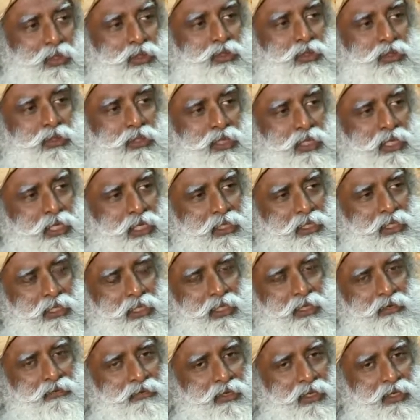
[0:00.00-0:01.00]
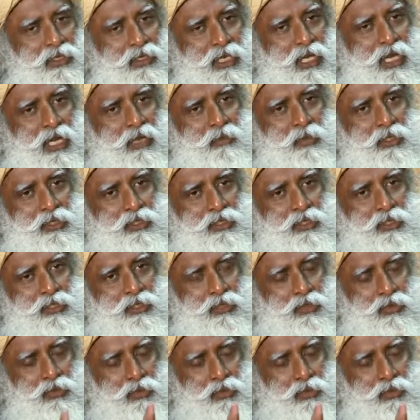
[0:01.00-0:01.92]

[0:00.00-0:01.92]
So these are different dimensions.